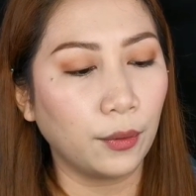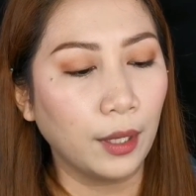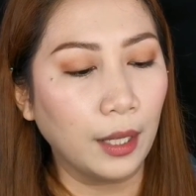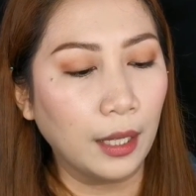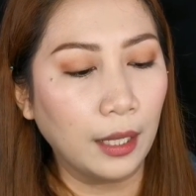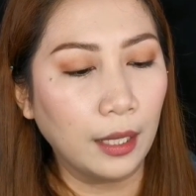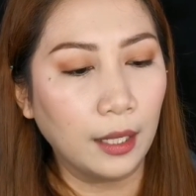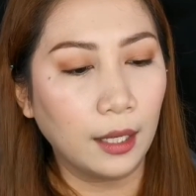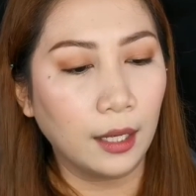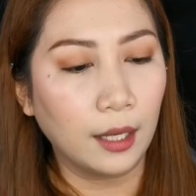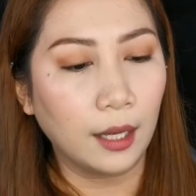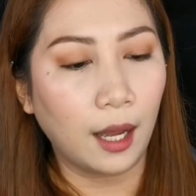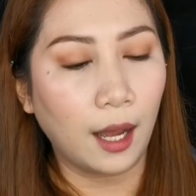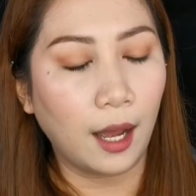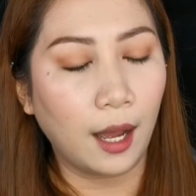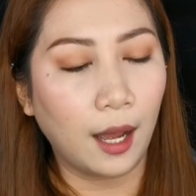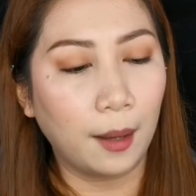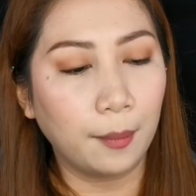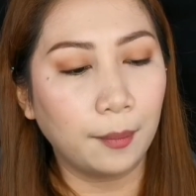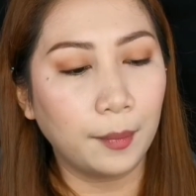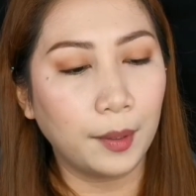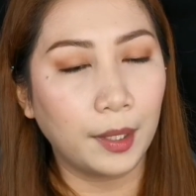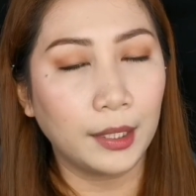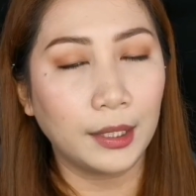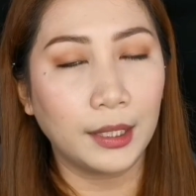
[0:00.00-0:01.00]
kung
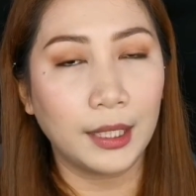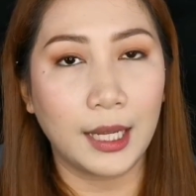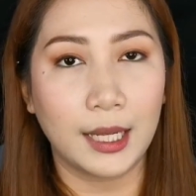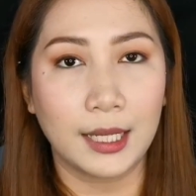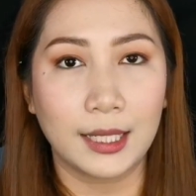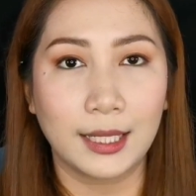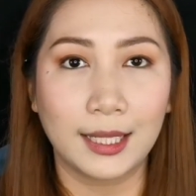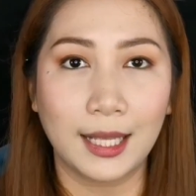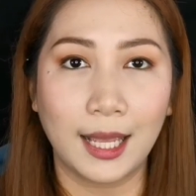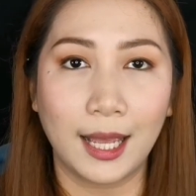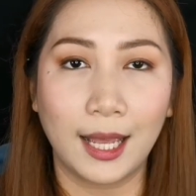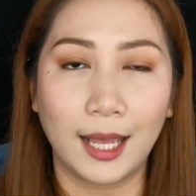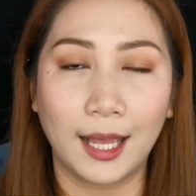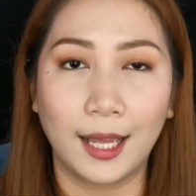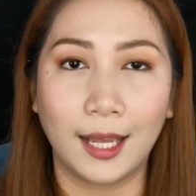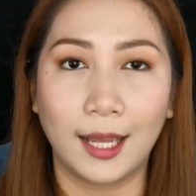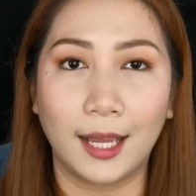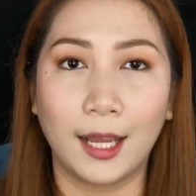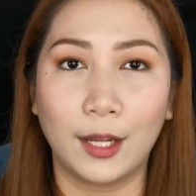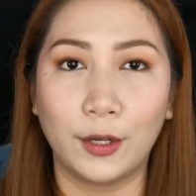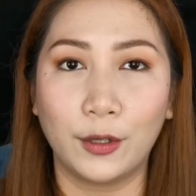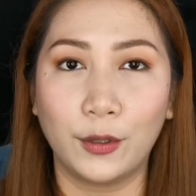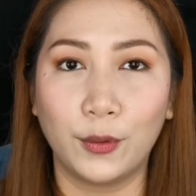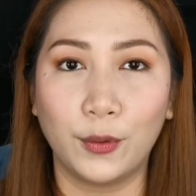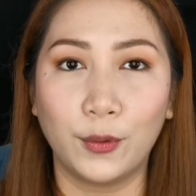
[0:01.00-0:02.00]

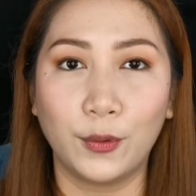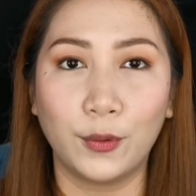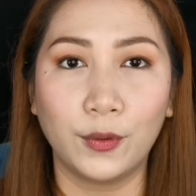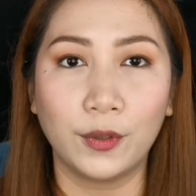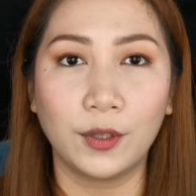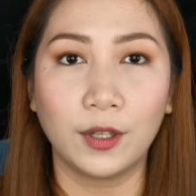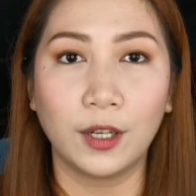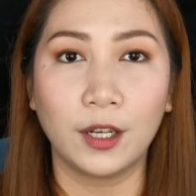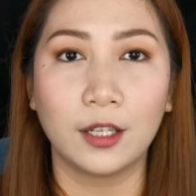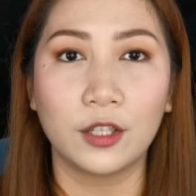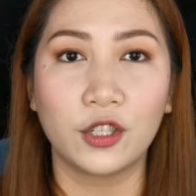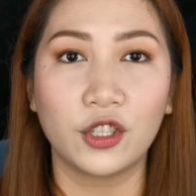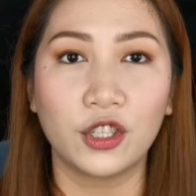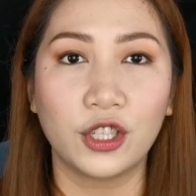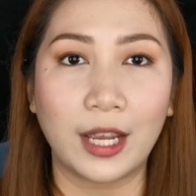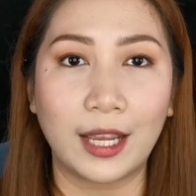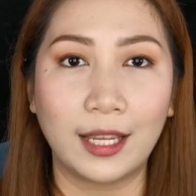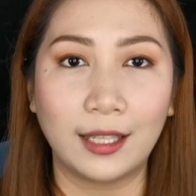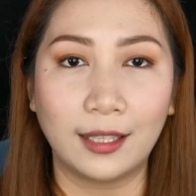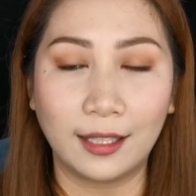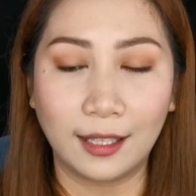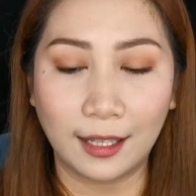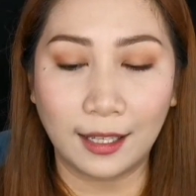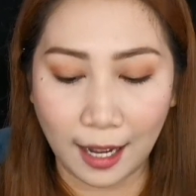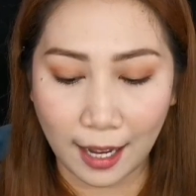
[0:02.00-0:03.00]
nasa anong
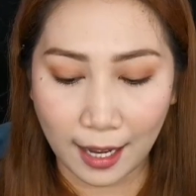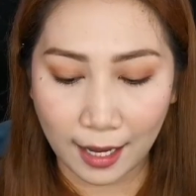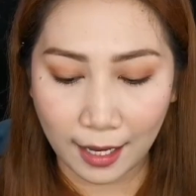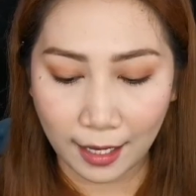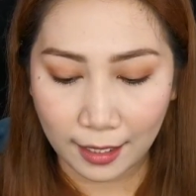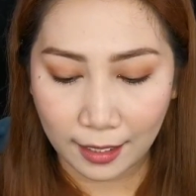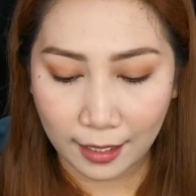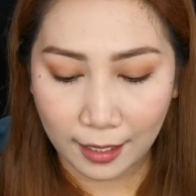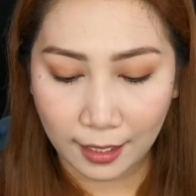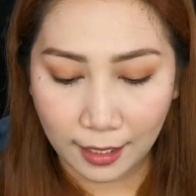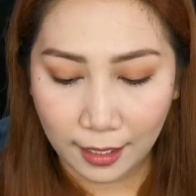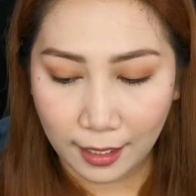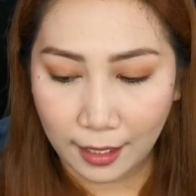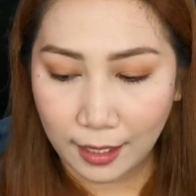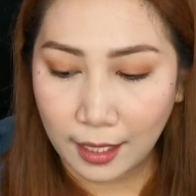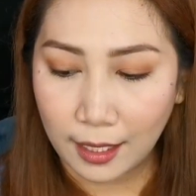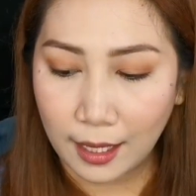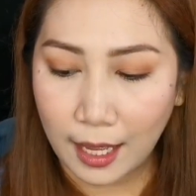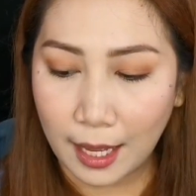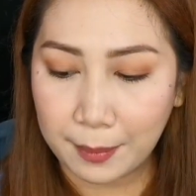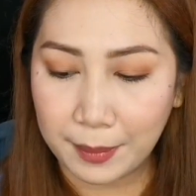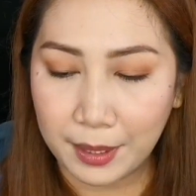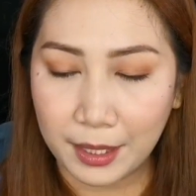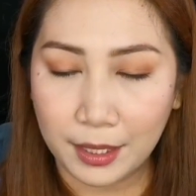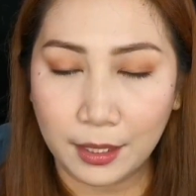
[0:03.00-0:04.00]
shade ka.
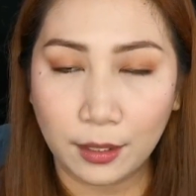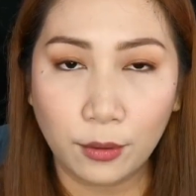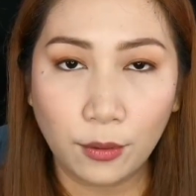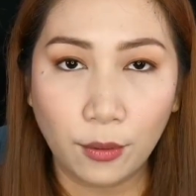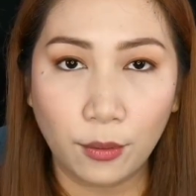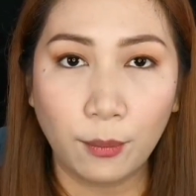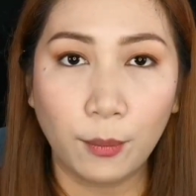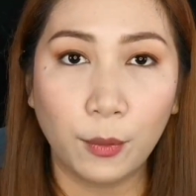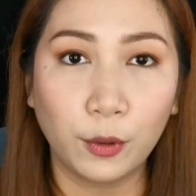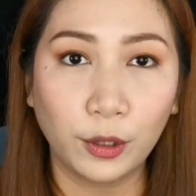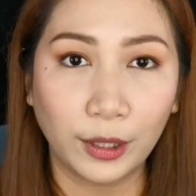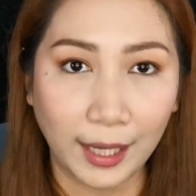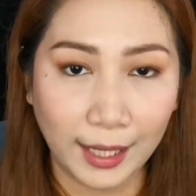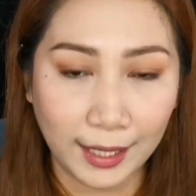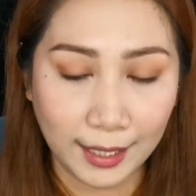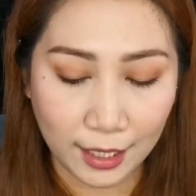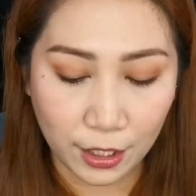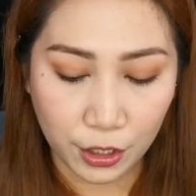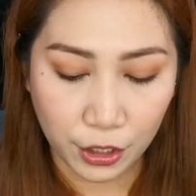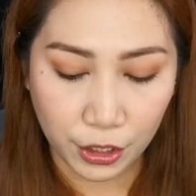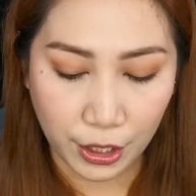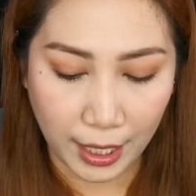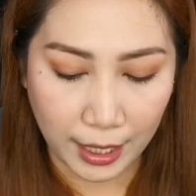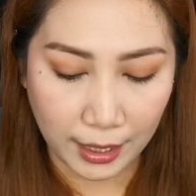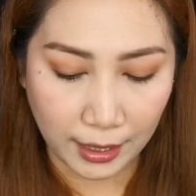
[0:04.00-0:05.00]
I mean, kung more
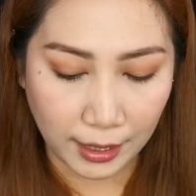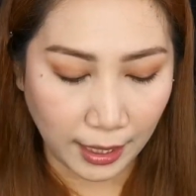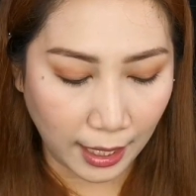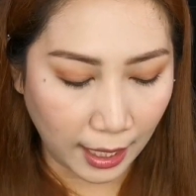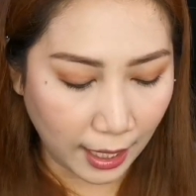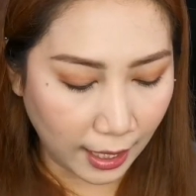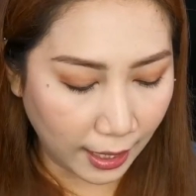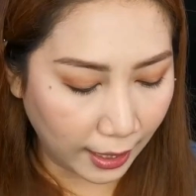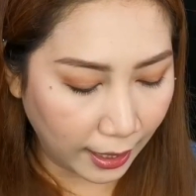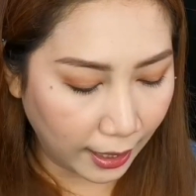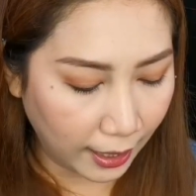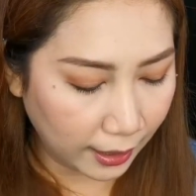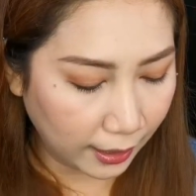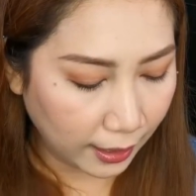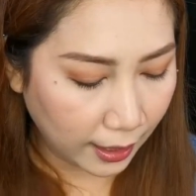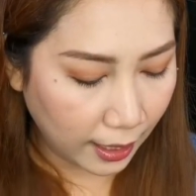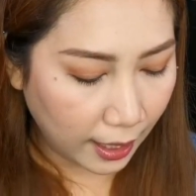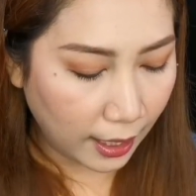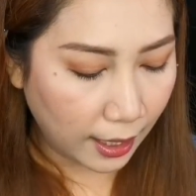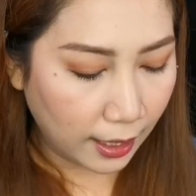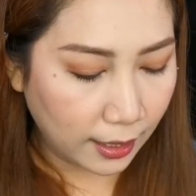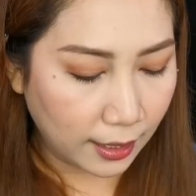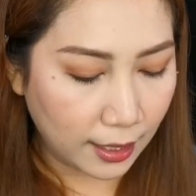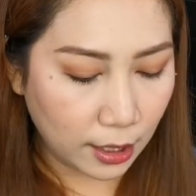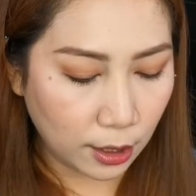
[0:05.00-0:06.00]
na shade ka. And
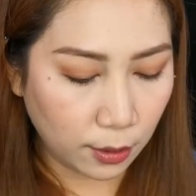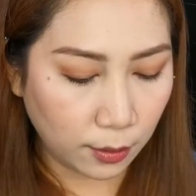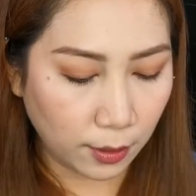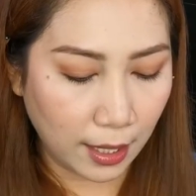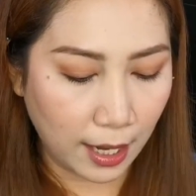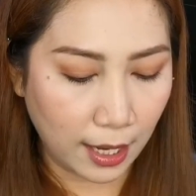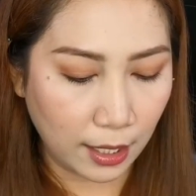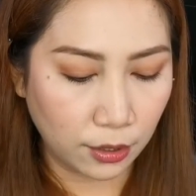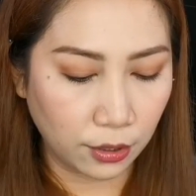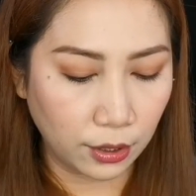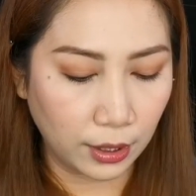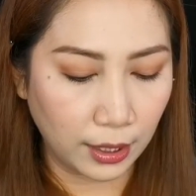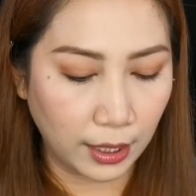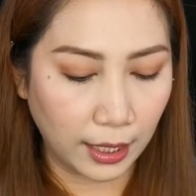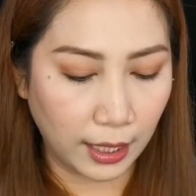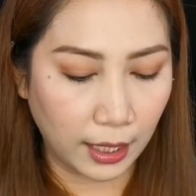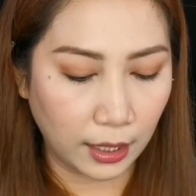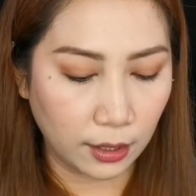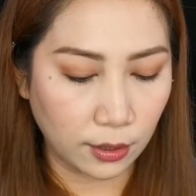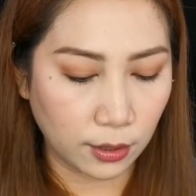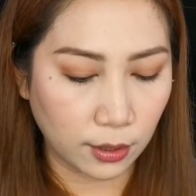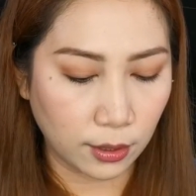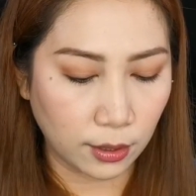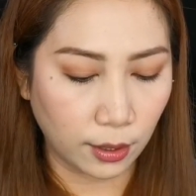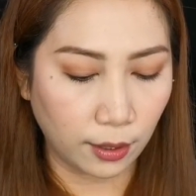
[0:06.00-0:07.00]
this one
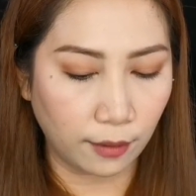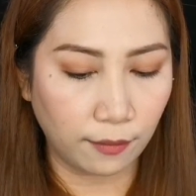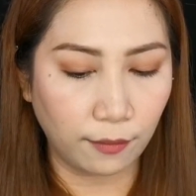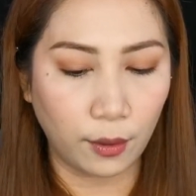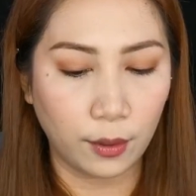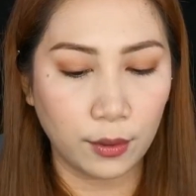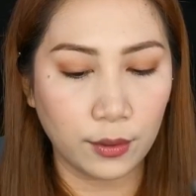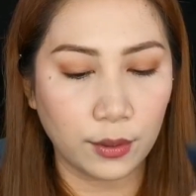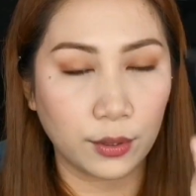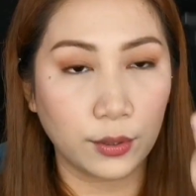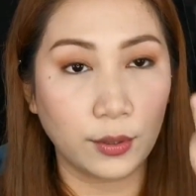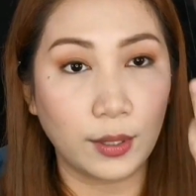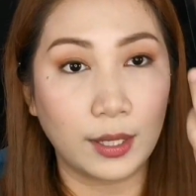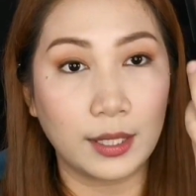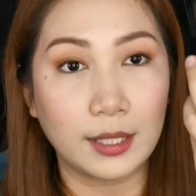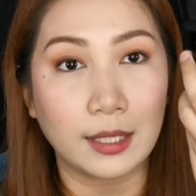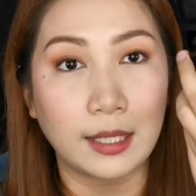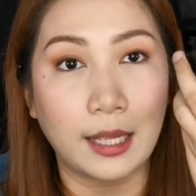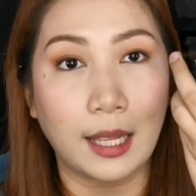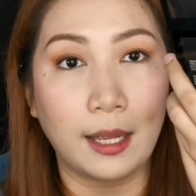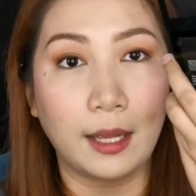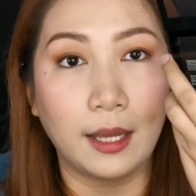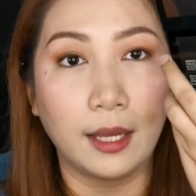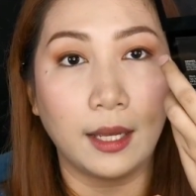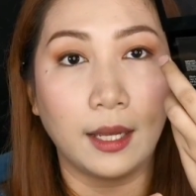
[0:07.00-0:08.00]
actually can serve also
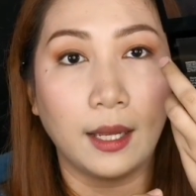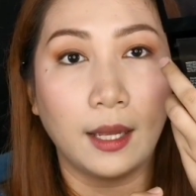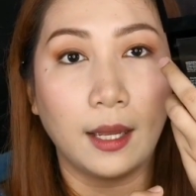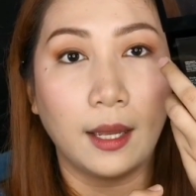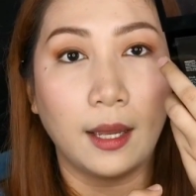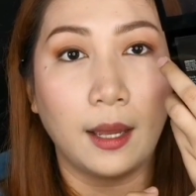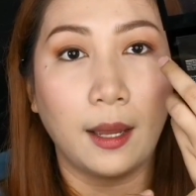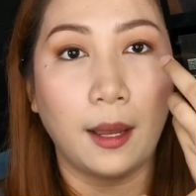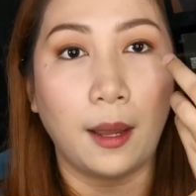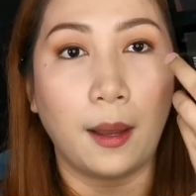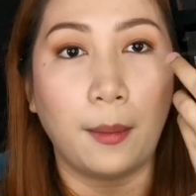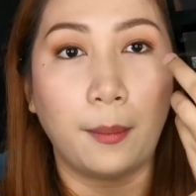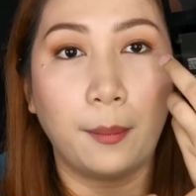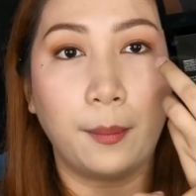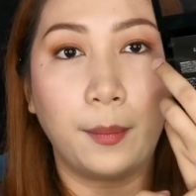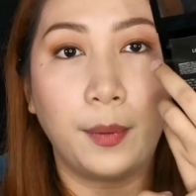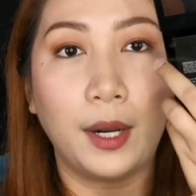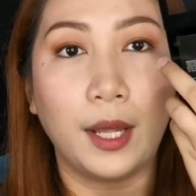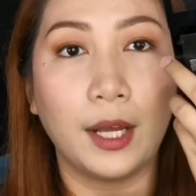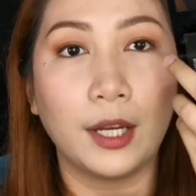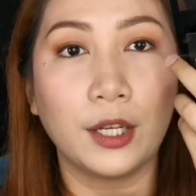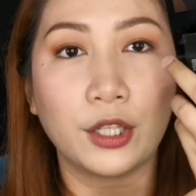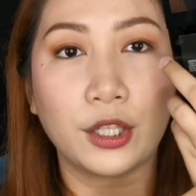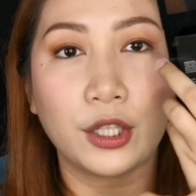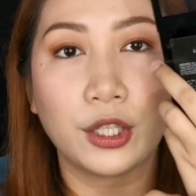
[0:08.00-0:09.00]
as a
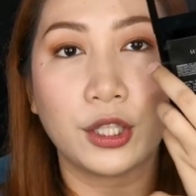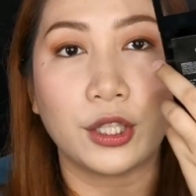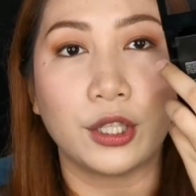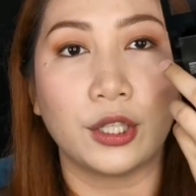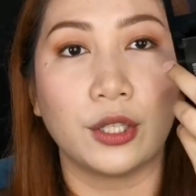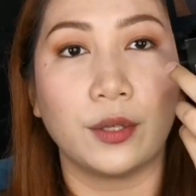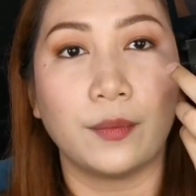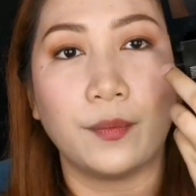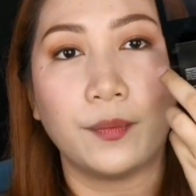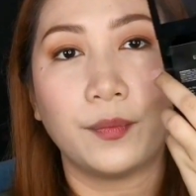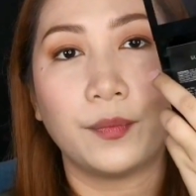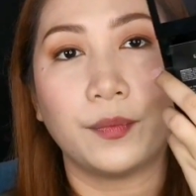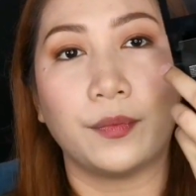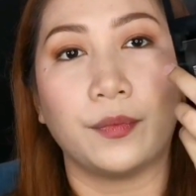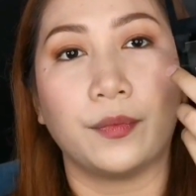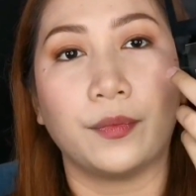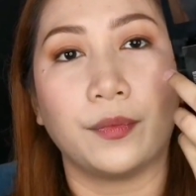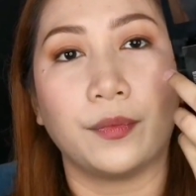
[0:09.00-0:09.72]
blush.